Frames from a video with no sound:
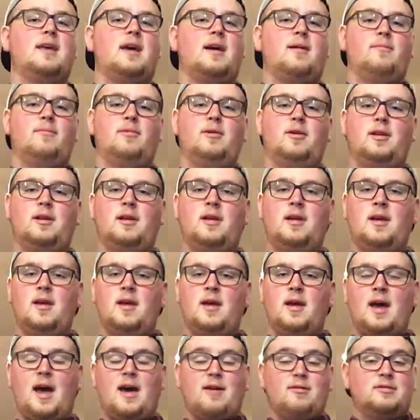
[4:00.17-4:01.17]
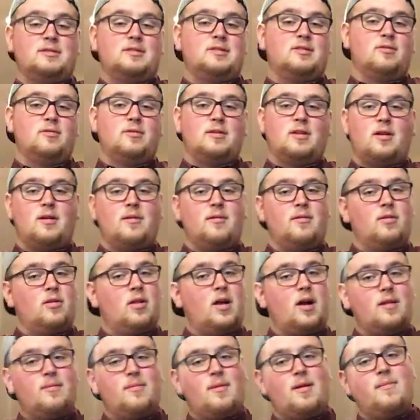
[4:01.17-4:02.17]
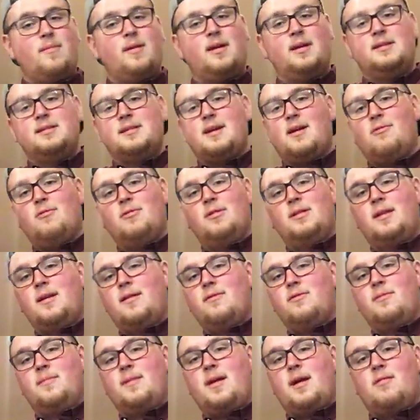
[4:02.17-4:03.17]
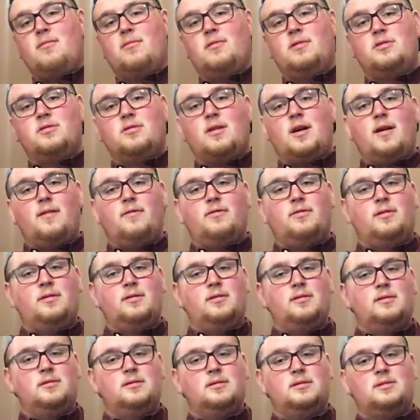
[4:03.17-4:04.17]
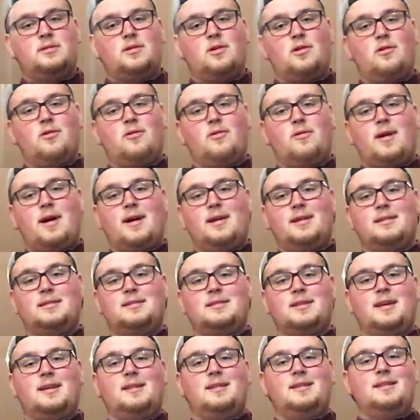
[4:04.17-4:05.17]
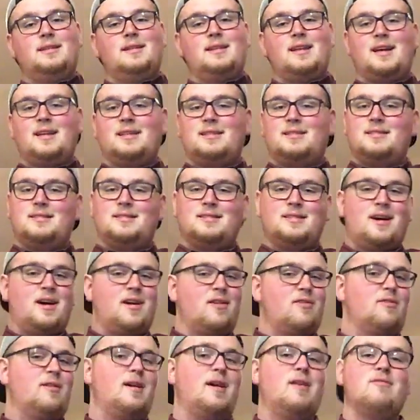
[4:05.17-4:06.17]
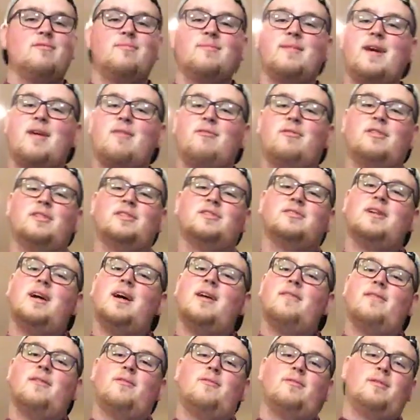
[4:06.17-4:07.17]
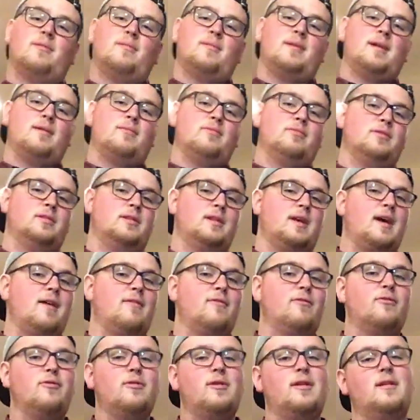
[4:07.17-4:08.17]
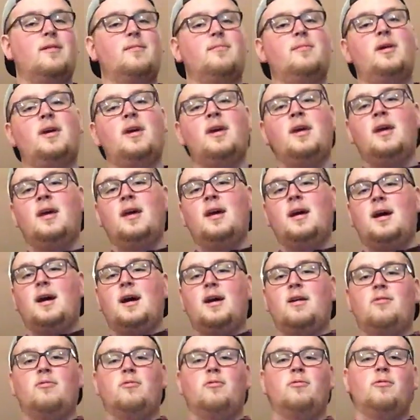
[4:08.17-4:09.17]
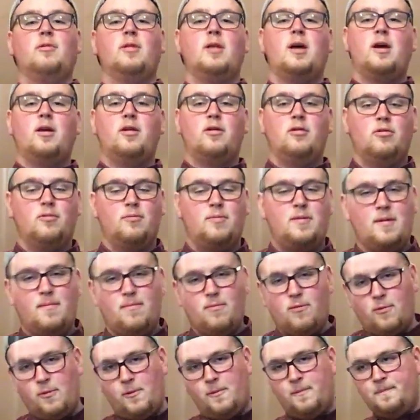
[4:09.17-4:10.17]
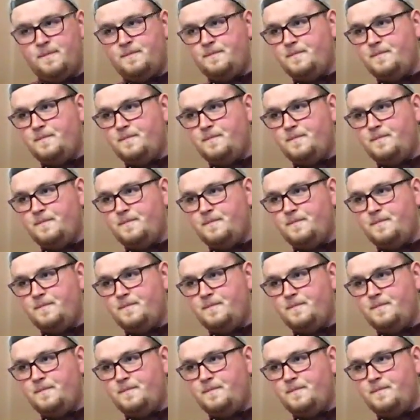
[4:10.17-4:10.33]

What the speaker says: that, but I was told that on a lot of my meds I would never be able to drive. So I decided that's not okay with me. I want to drive. I want to be able to have freedom. I don't want to rely on other people.